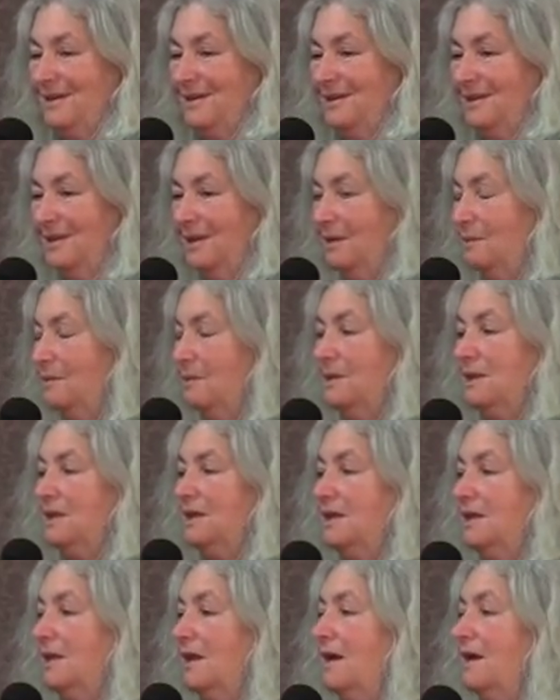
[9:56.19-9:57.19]
They
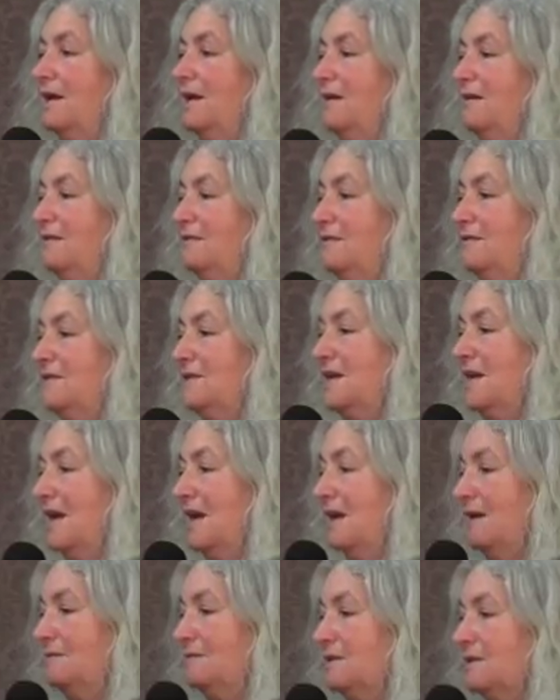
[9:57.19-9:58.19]
really love to
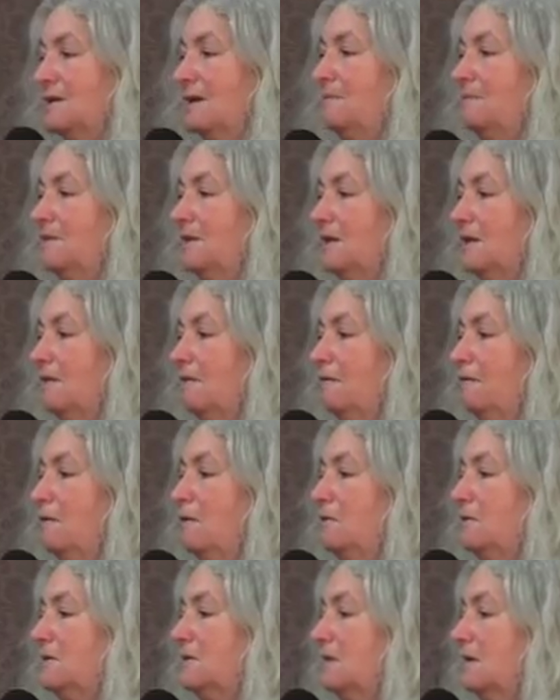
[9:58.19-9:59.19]
have something to
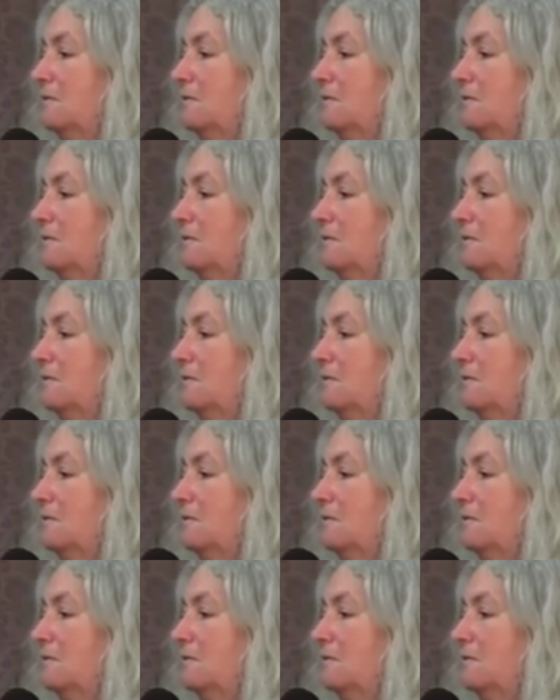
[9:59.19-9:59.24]
focus